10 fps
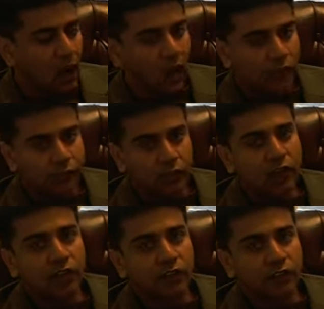After
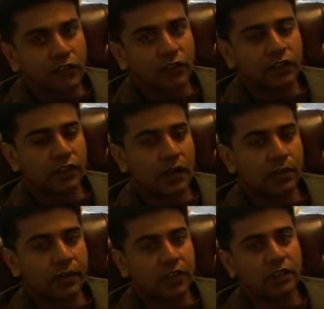going over the
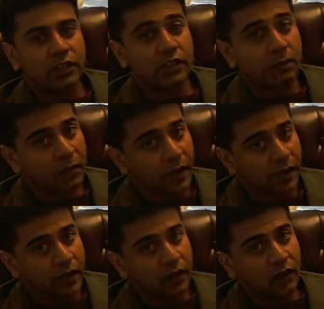application,
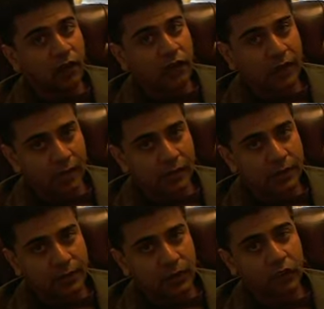depending on your
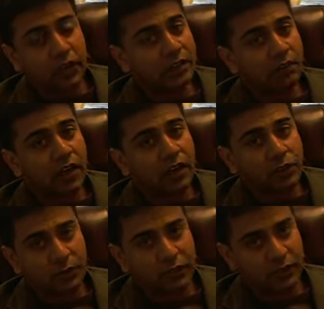case, if it is a
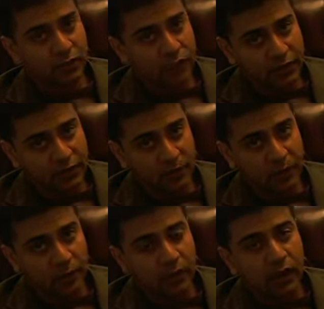marriage petition, for
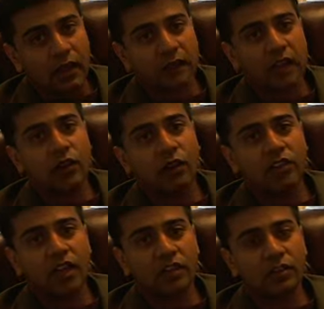example, then they will
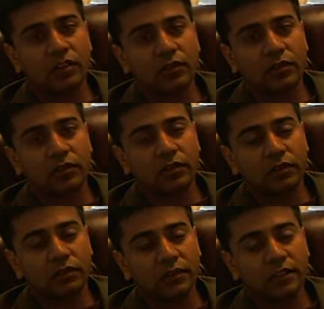
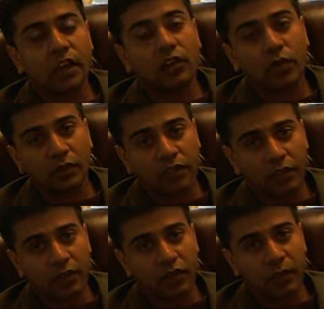start
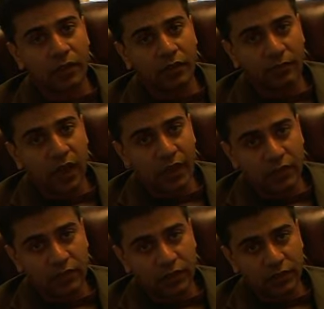questioning you about the
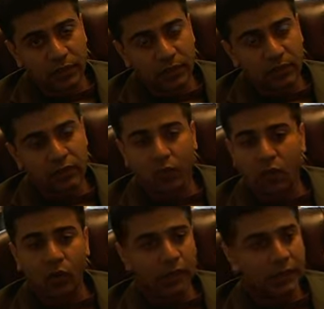marriage, for example.
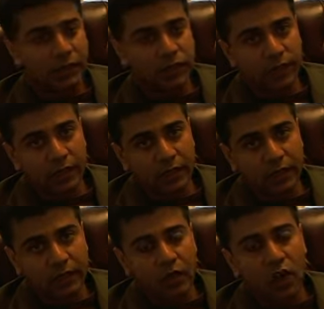Where did you
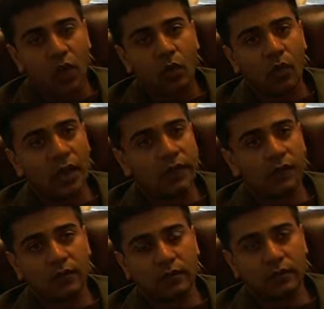meet? Where
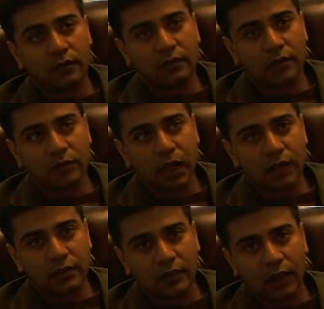did your
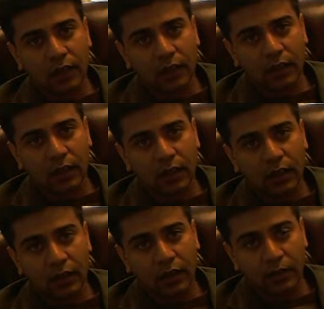spouse
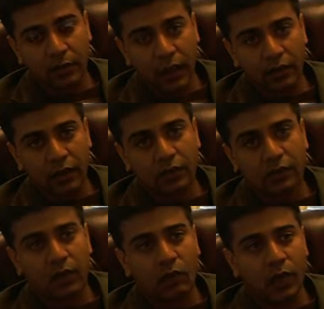get married?
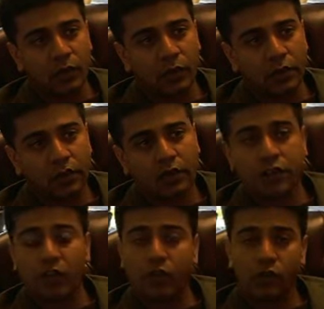What was the
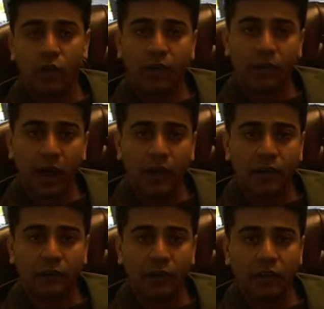country? If you were
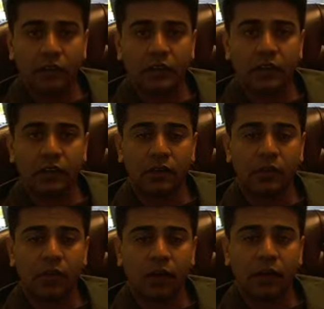married previously,
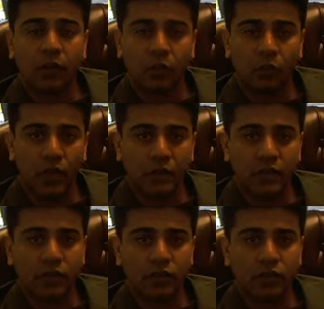where's the
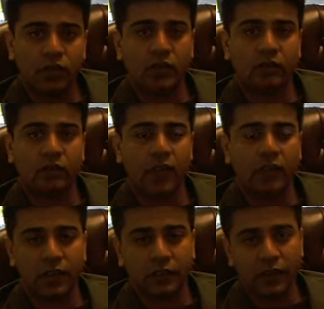divorce decree and
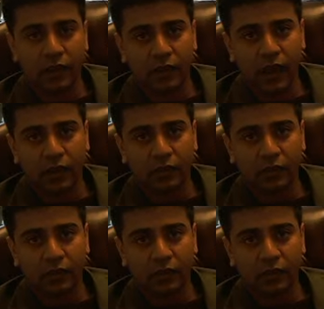things like that.